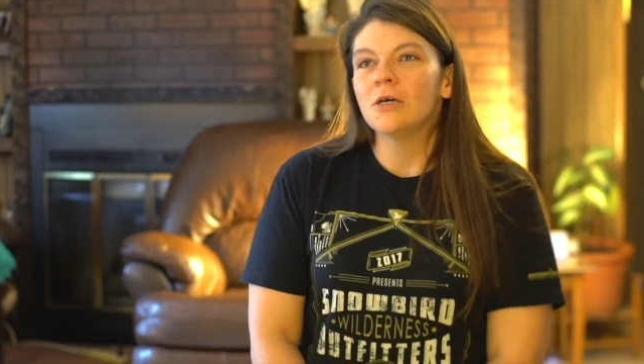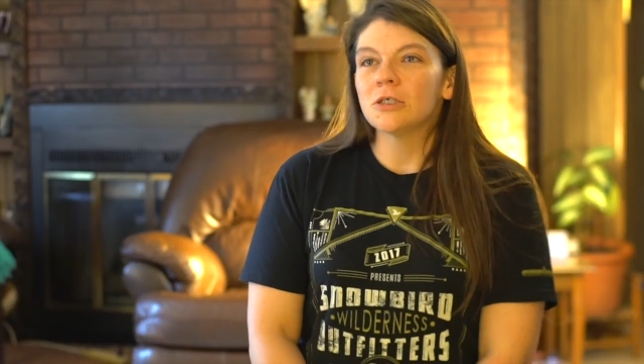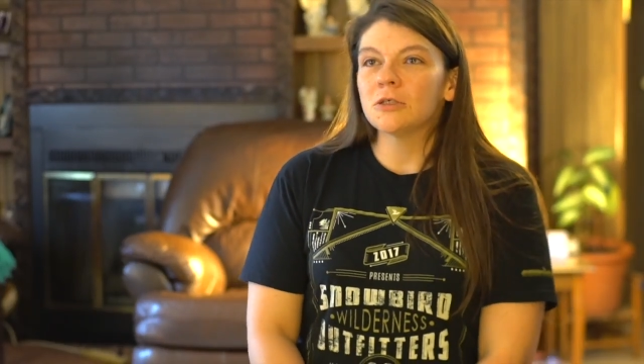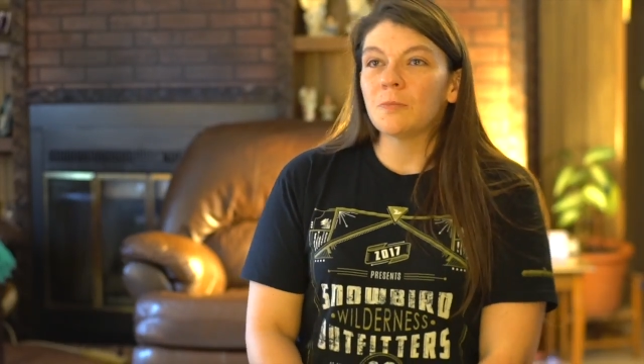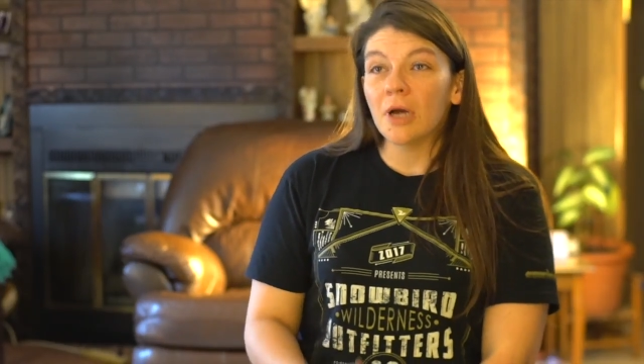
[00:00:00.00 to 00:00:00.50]

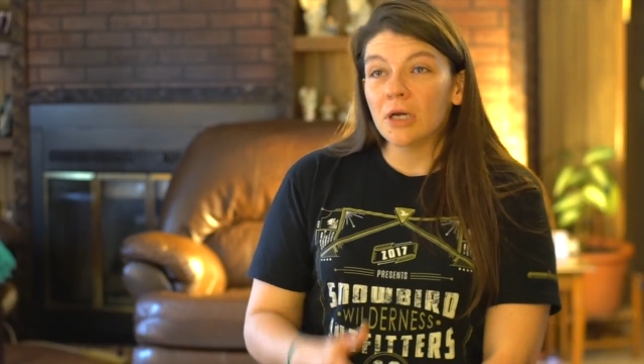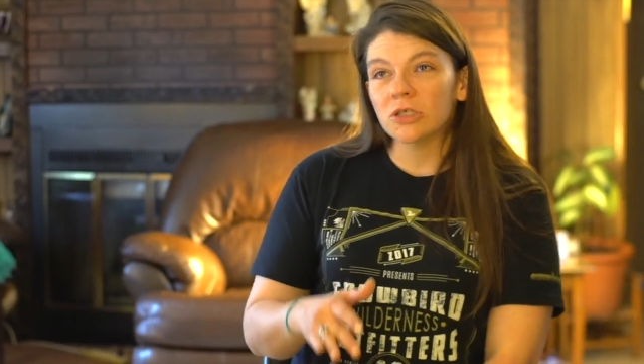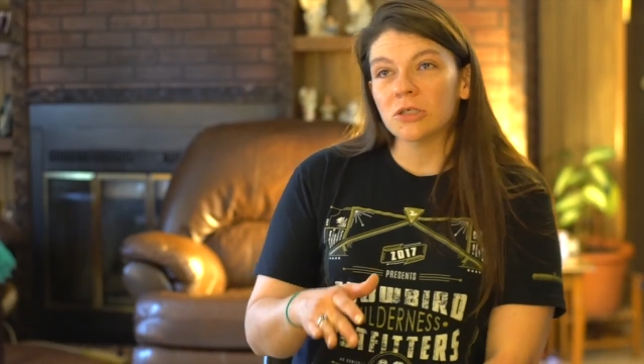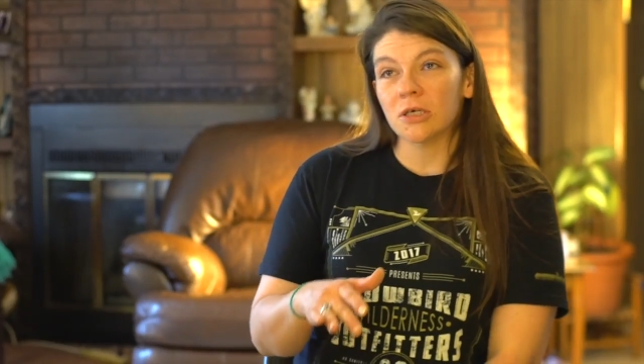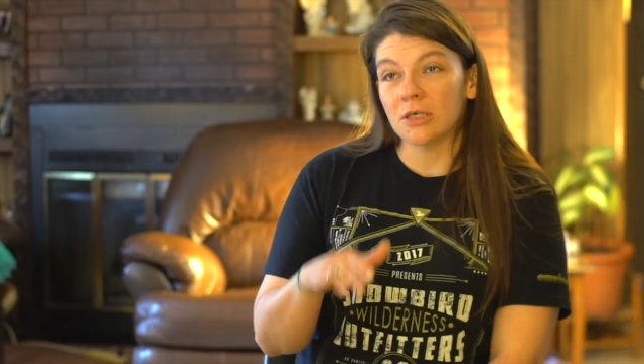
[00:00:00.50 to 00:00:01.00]

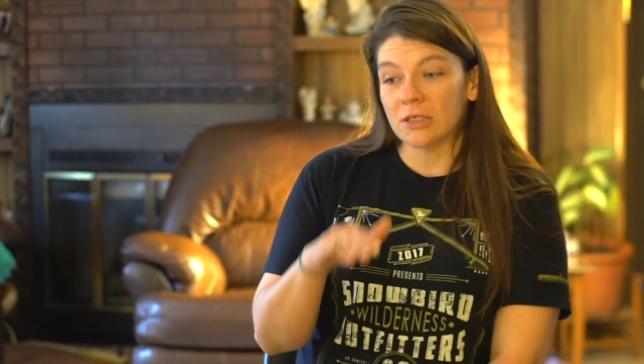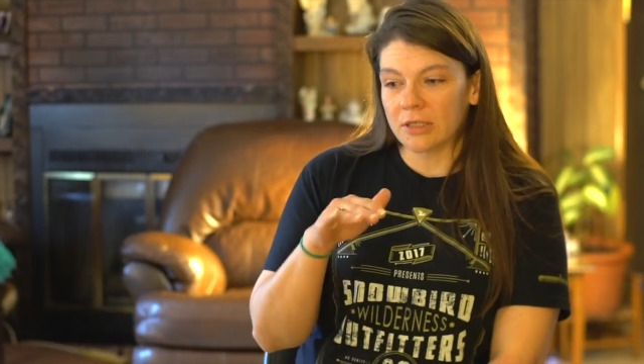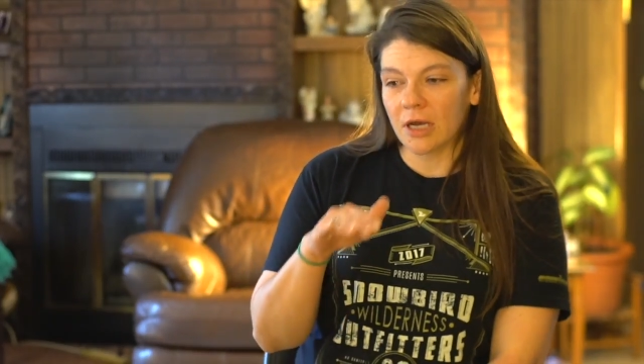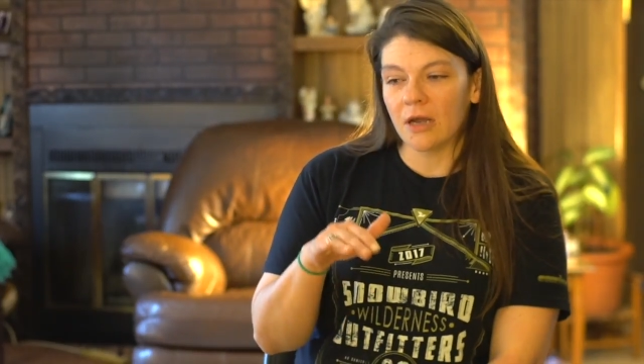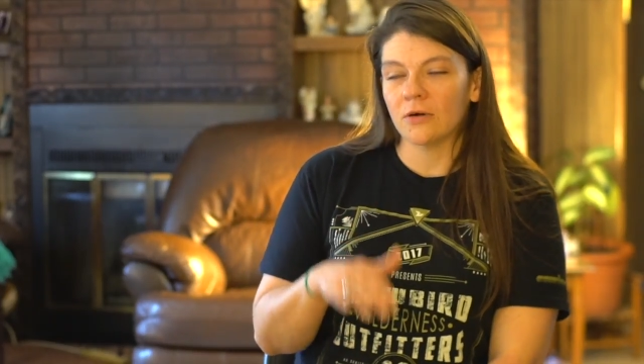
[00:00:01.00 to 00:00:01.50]
Especially
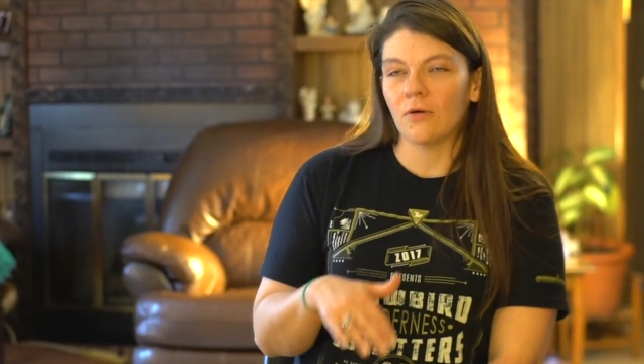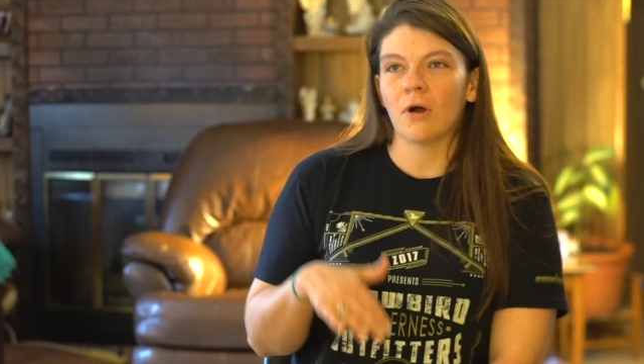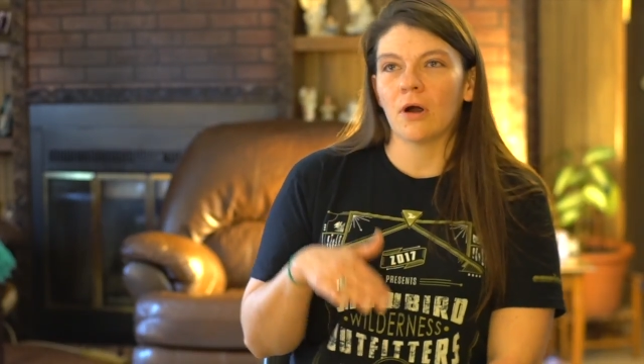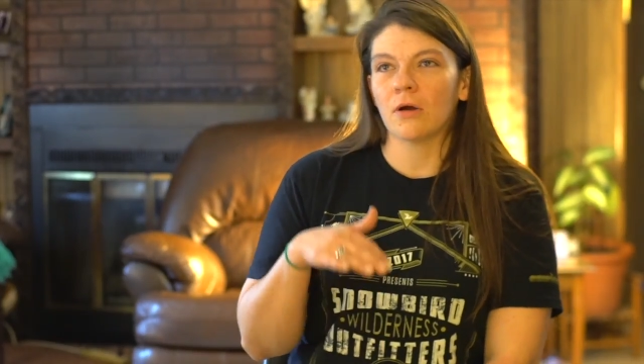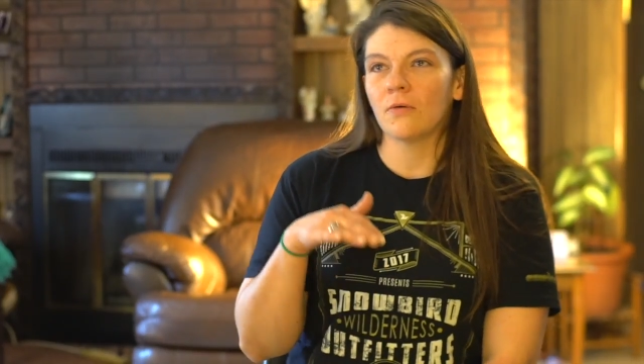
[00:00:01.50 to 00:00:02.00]
stay in the
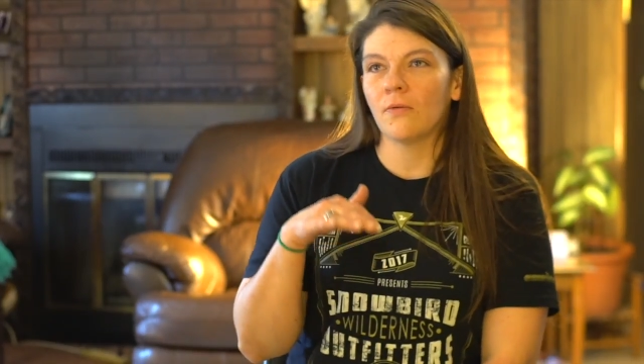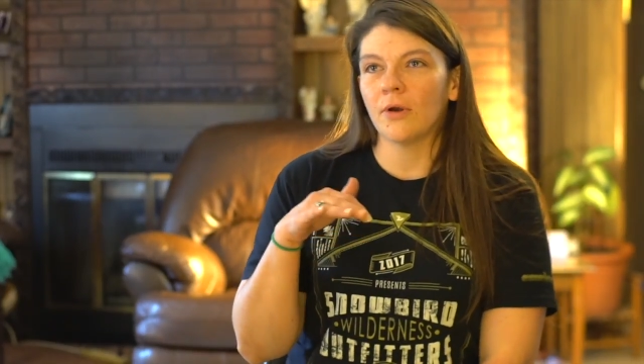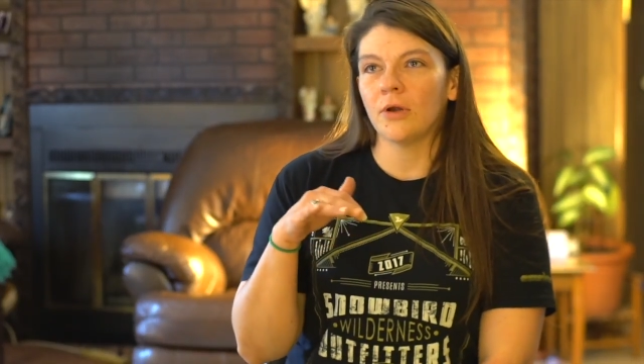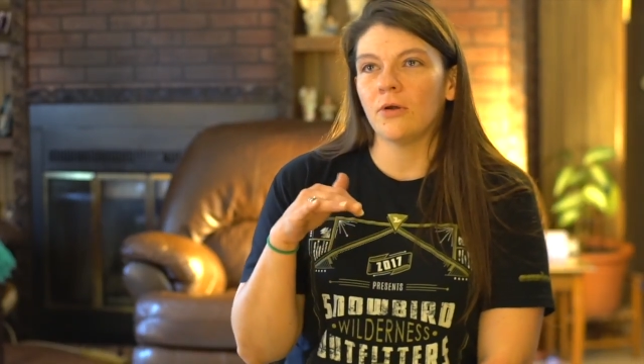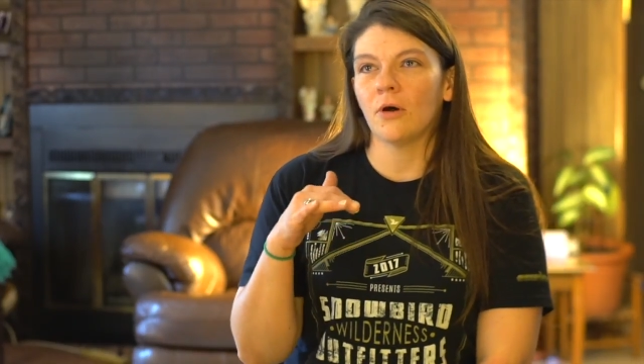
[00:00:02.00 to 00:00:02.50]
Word
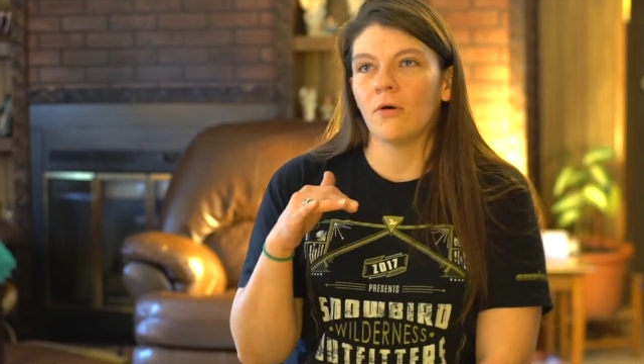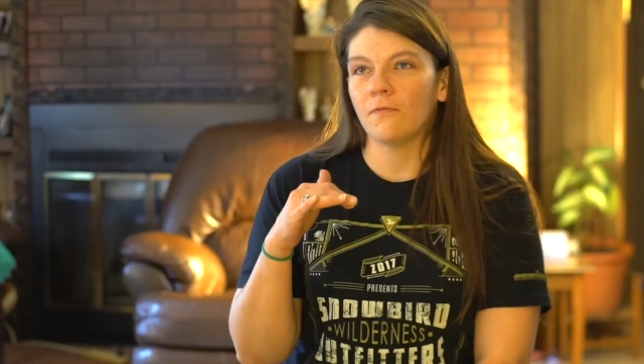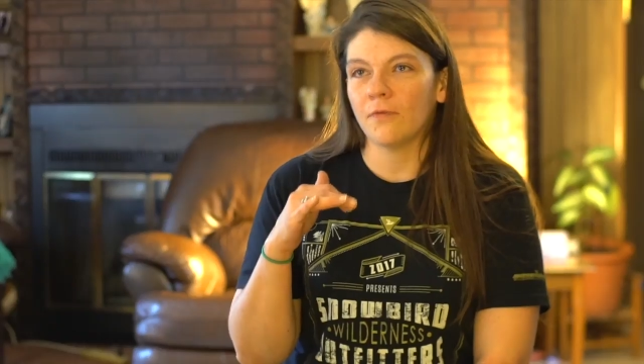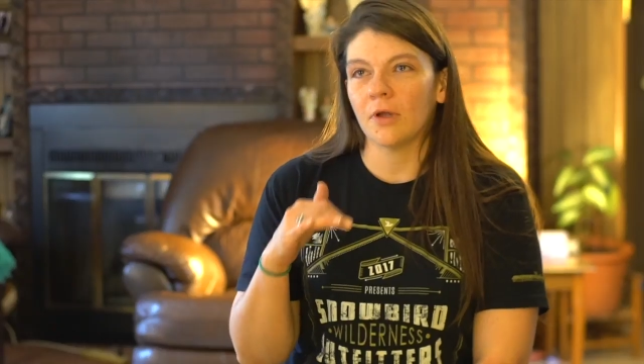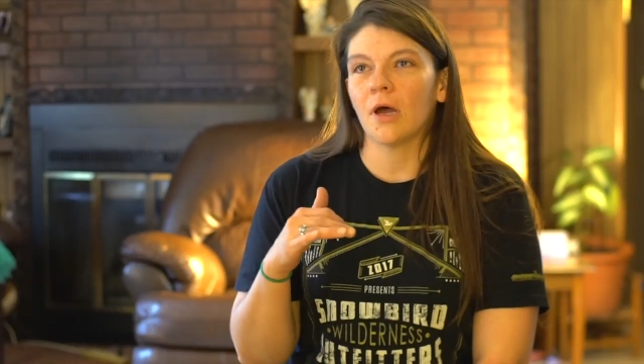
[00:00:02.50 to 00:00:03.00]
when you don't
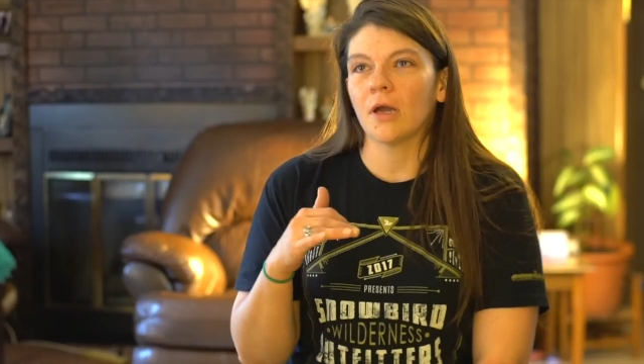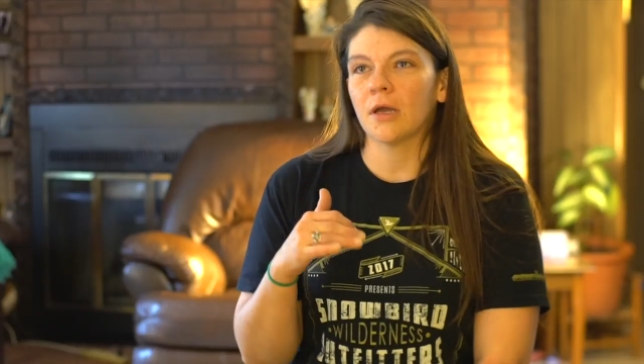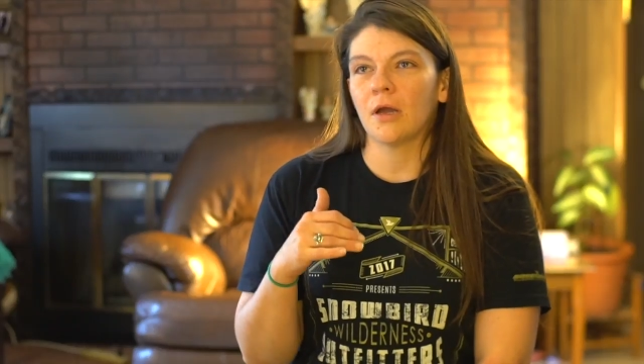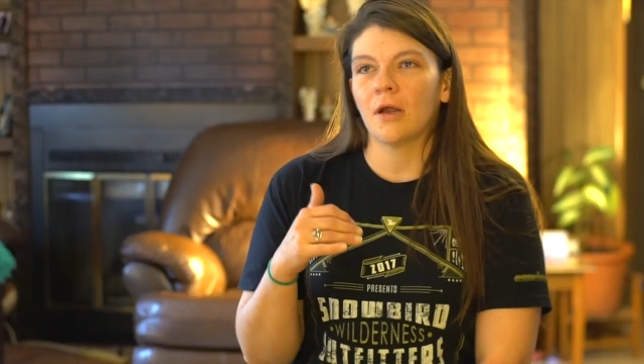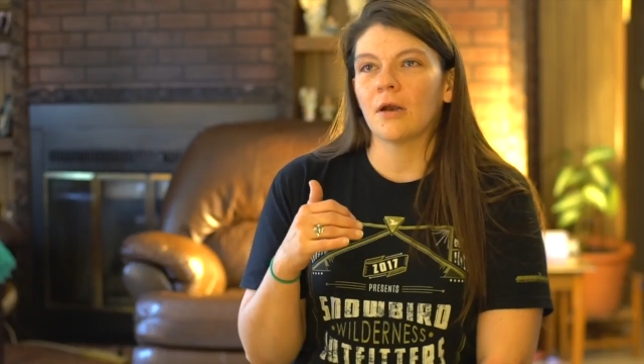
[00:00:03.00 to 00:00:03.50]
feel
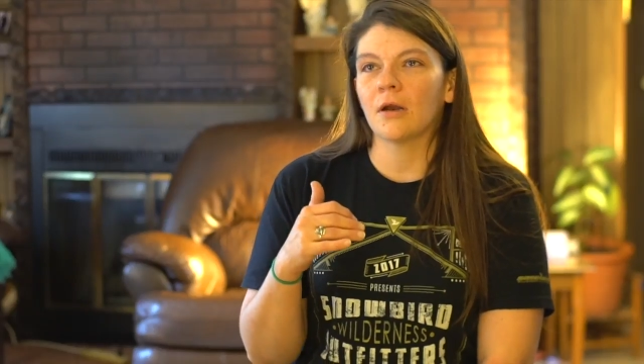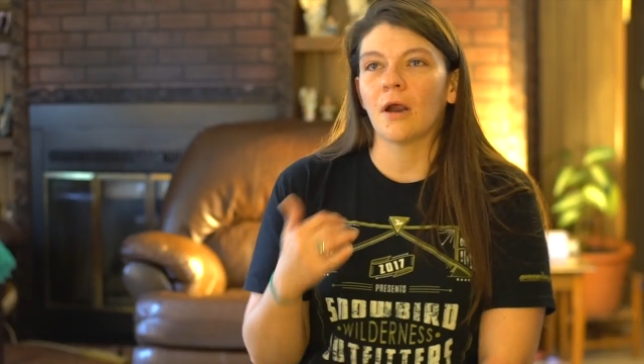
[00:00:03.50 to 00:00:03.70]
like it.